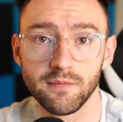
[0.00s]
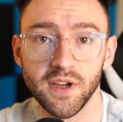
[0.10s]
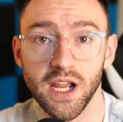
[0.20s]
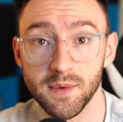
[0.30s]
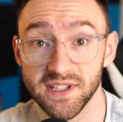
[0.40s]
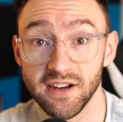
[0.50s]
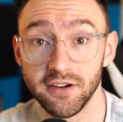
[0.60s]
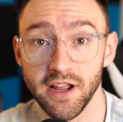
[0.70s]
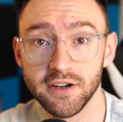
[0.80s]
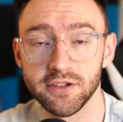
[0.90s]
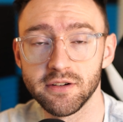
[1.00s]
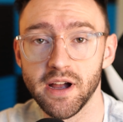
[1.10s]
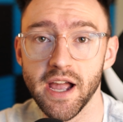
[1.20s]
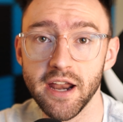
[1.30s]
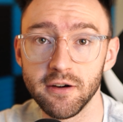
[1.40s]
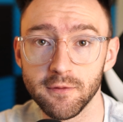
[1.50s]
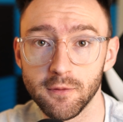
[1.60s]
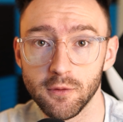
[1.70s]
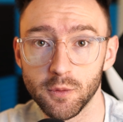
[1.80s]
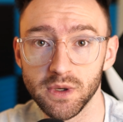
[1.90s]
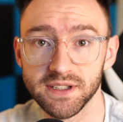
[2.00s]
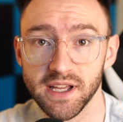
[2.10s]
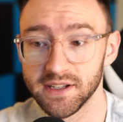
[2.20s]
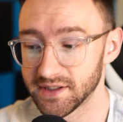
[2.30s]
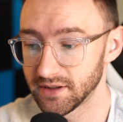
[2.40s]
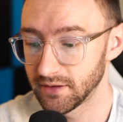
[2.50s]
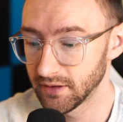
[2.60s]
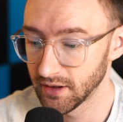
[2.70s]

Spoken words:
My name is Editor Andrew. I edit for Will Tennyson.